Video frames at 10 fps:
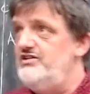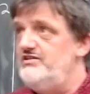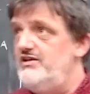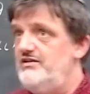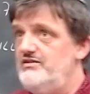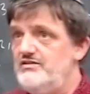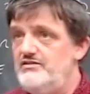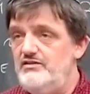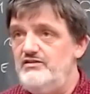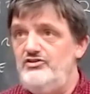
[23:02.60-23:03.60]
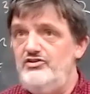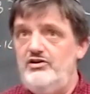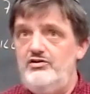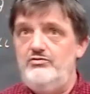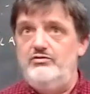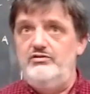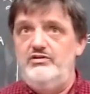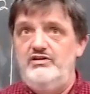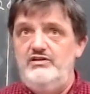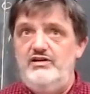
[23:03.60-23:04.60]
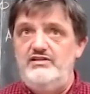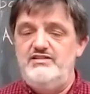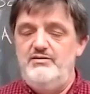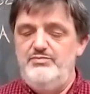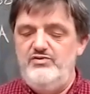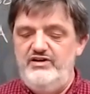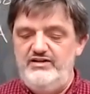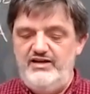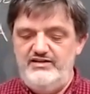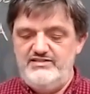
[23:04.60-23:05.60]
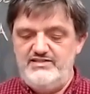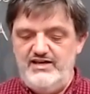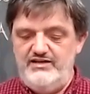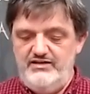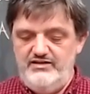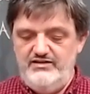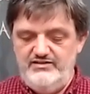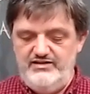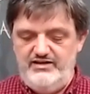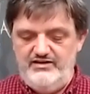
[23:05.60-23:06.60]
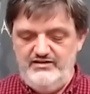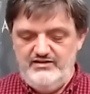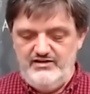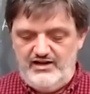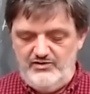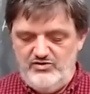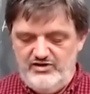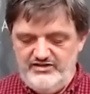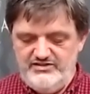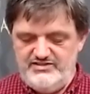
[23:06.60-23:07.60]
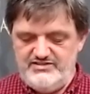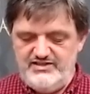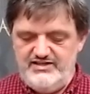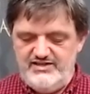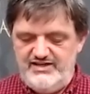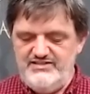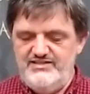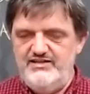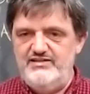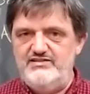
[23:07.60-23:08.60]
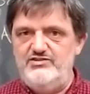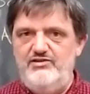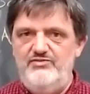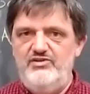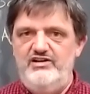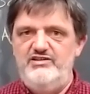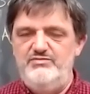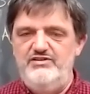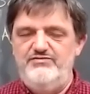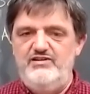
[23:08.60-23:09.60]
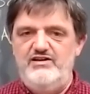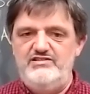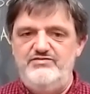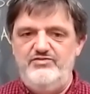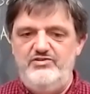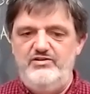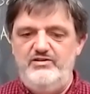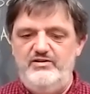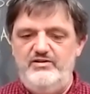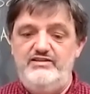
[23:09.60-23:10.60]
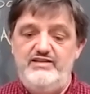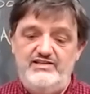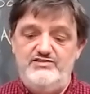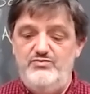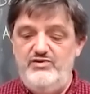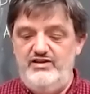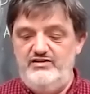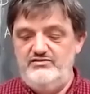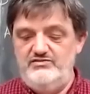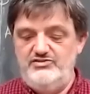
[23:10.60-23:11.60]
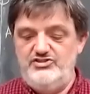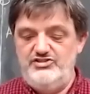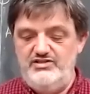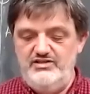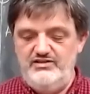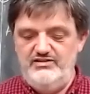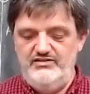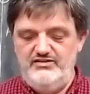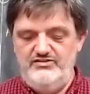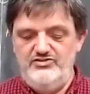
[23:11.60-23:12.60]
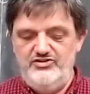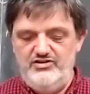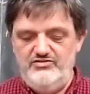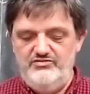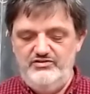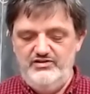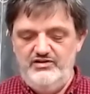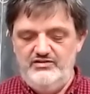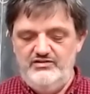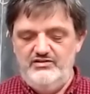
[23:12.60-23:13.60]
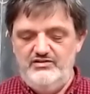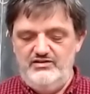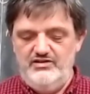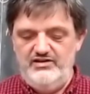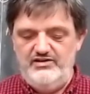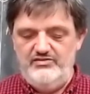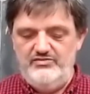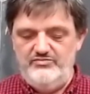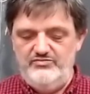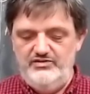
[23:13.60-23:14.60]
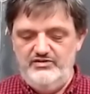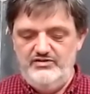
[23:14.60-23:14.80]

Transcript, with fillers: she says, you know, at some point I decided that I wanted to study ideas, so I wanted to be a philosopher. And that's when she, you know, um,